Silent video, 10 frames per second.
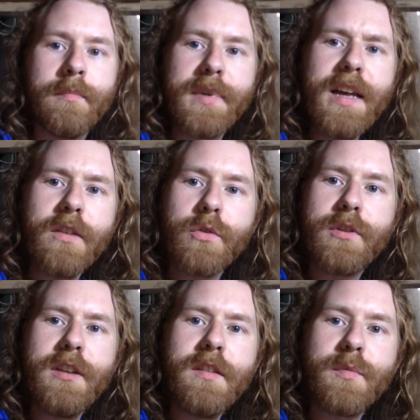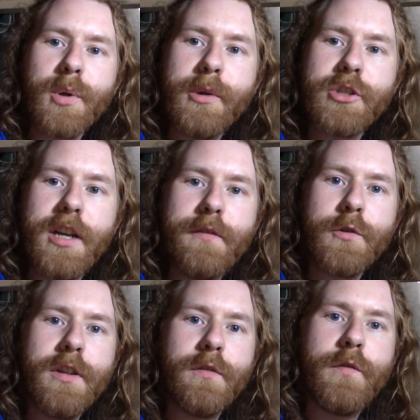Yeah, so this is pretty much it
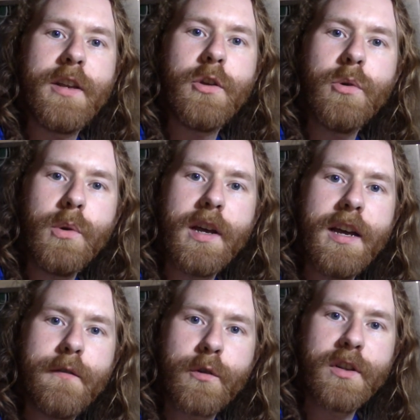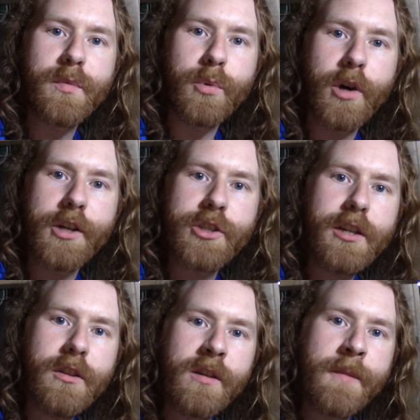for this video and for this
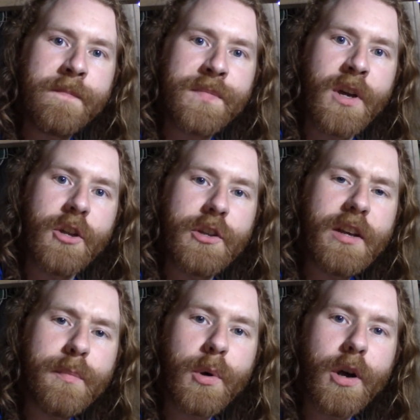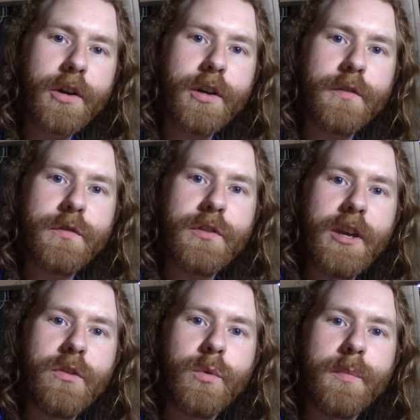project. The next part of
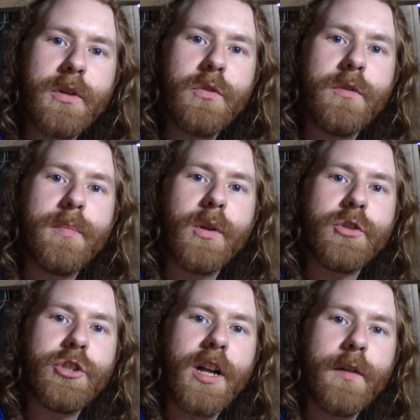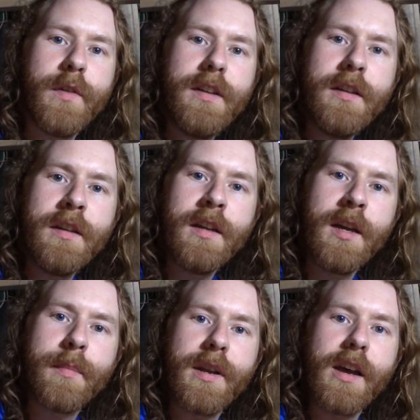this will be to build shelving,
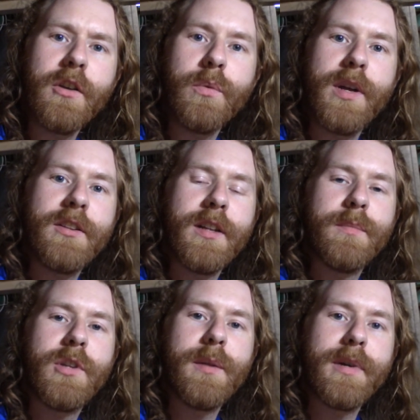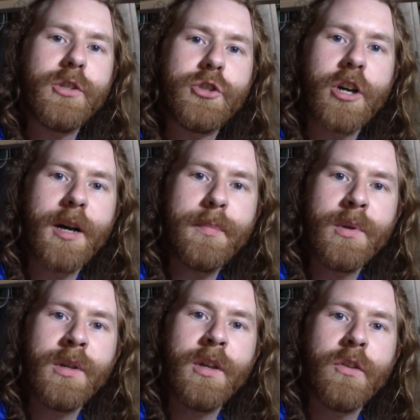but I'm gonna wait till I'm done my shop.
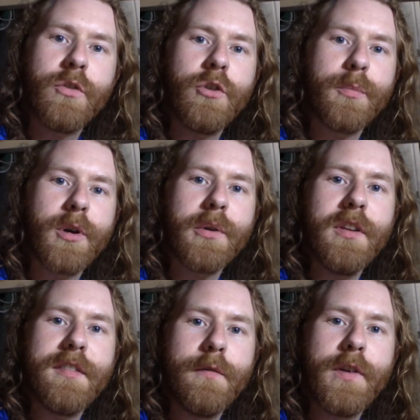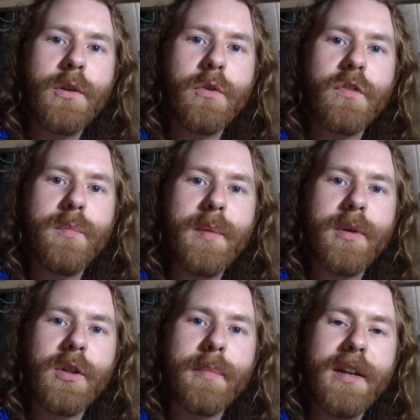So you're probably gonna see videos of me
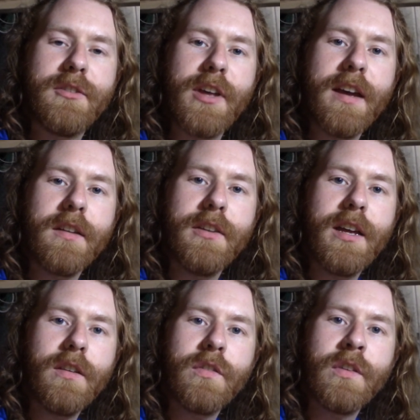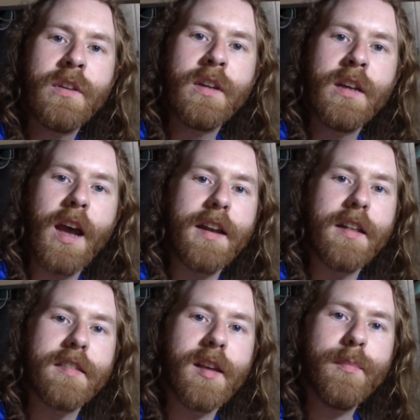building my deck next. And
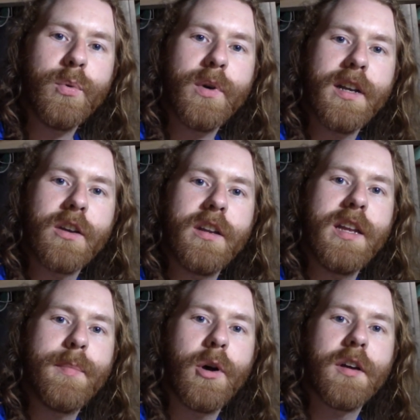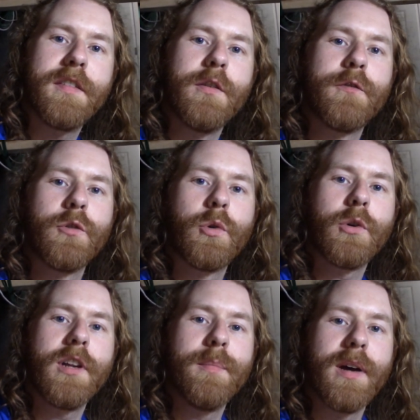at some point, I'm gonna epoxy the
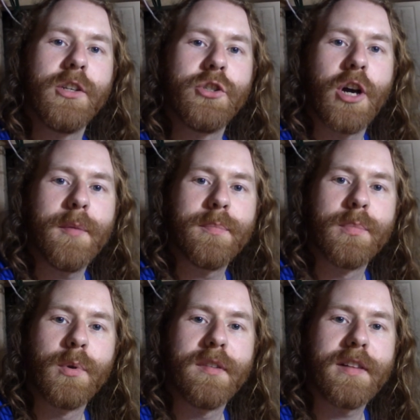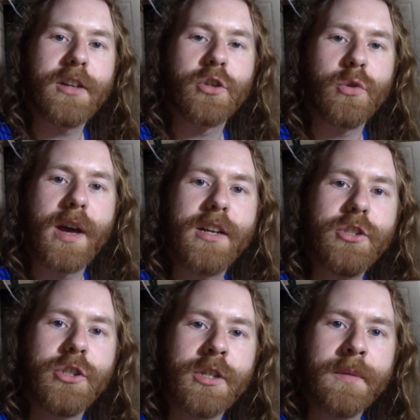floor in my shop slash
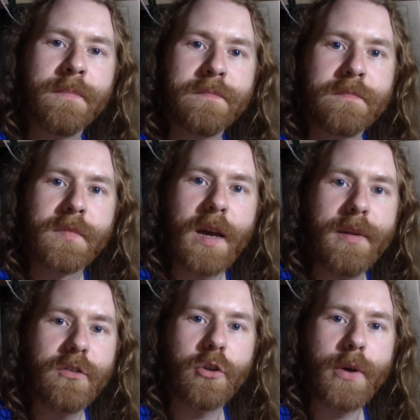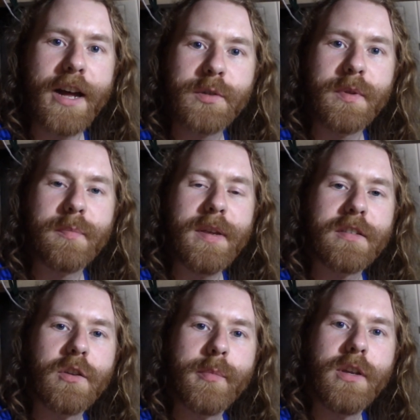garage. I mean, it's a garage, but it's
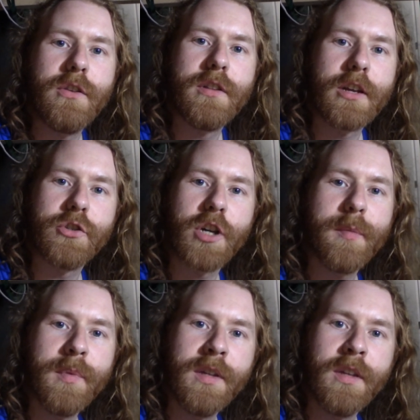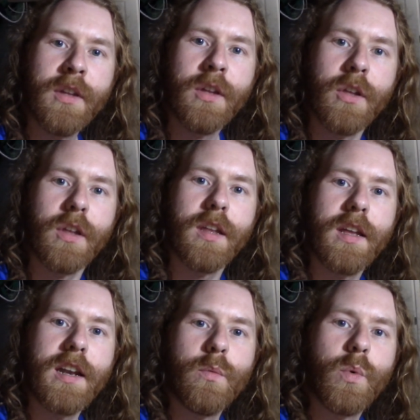basically gonna be like a shop.
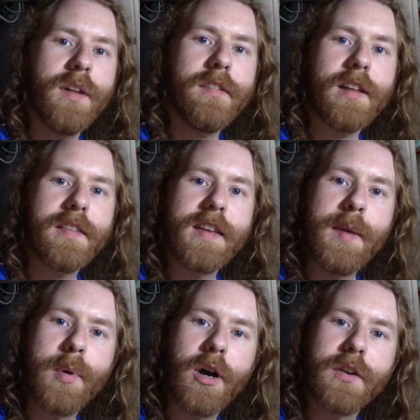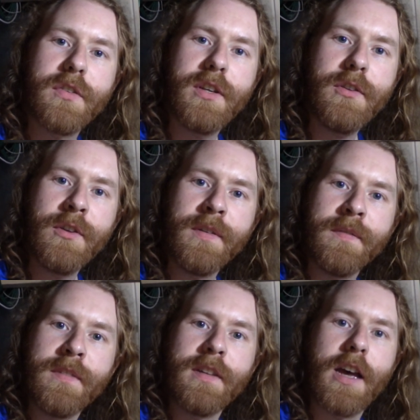And then once that's epoxied,
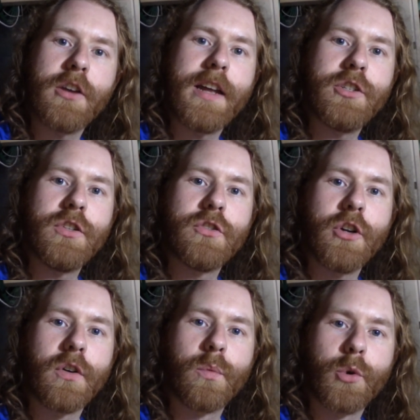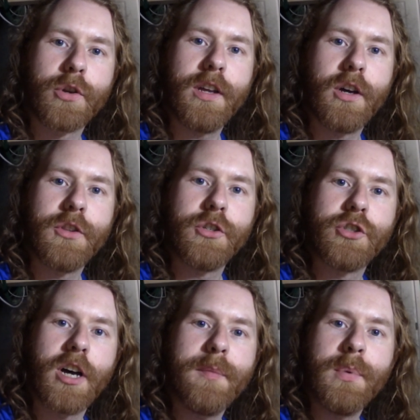I can actually start working on the
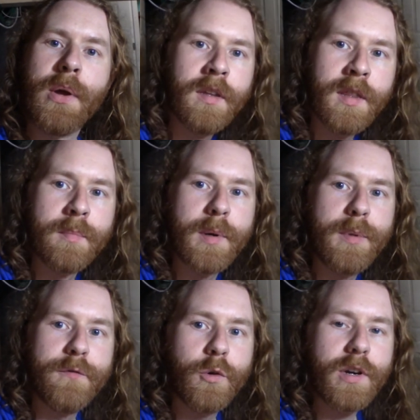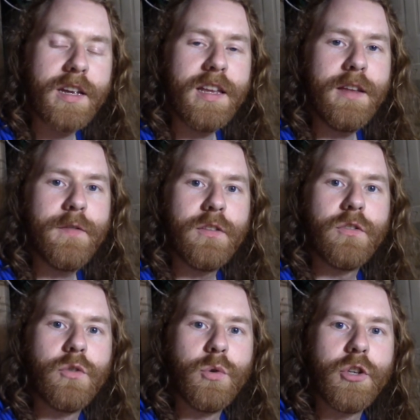shop. But before I even
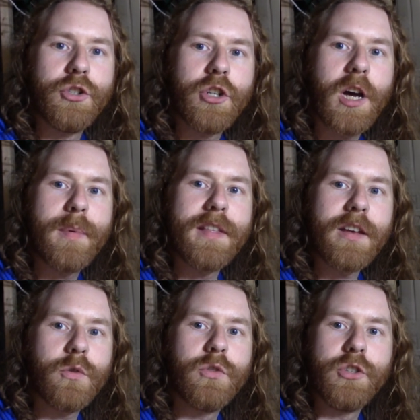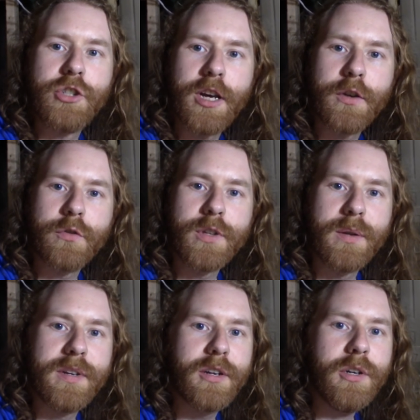do the shop, I think I'll do the shelves for
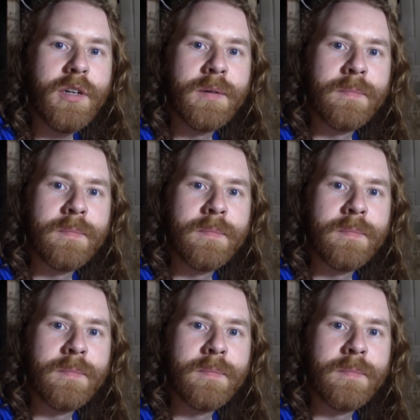down here.